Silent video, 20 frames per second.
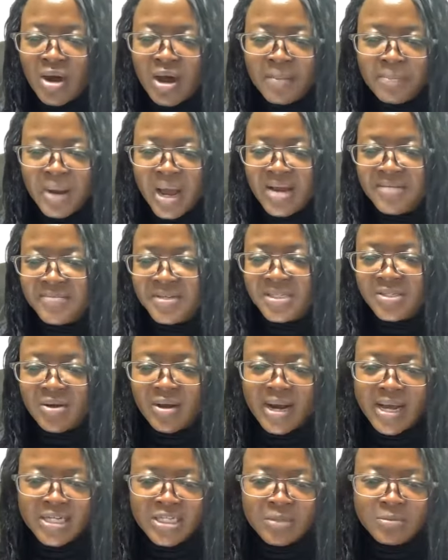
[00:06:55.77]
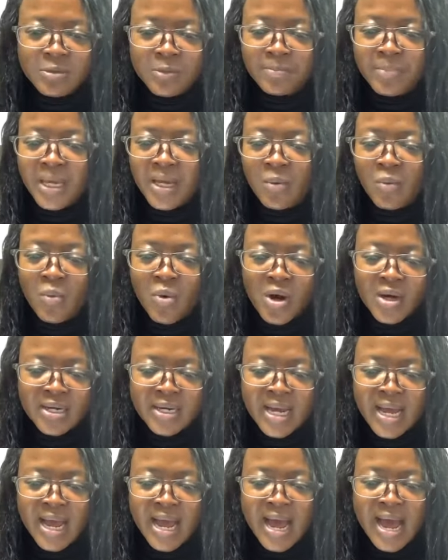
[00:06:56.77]
applying for scholarships, pick
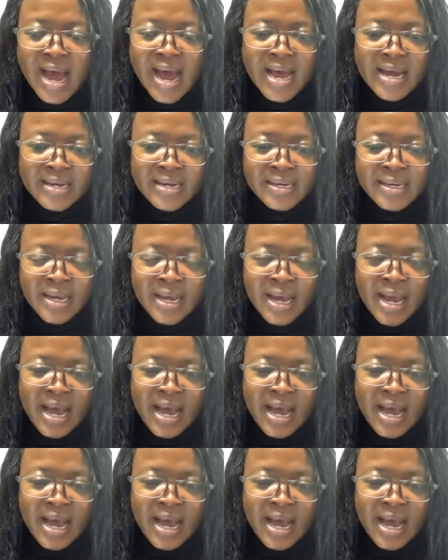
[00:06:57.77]
one and